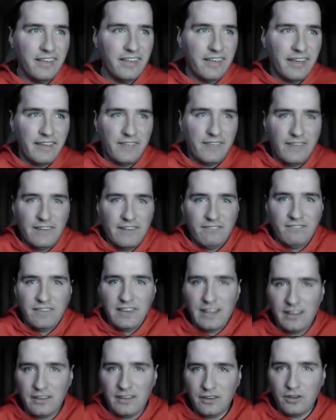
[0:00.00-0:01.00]
And
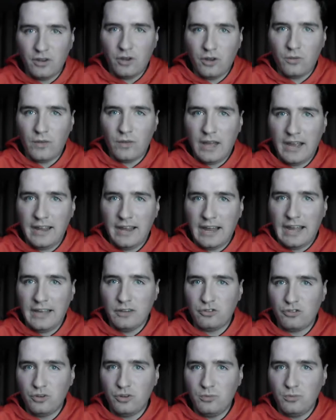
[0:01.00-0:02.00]
I
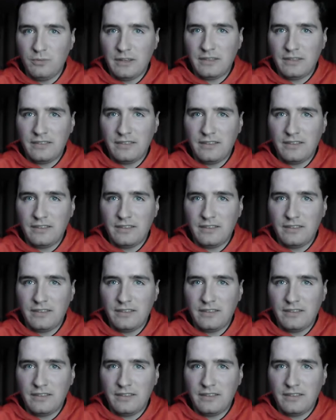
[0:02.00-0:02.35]
assume that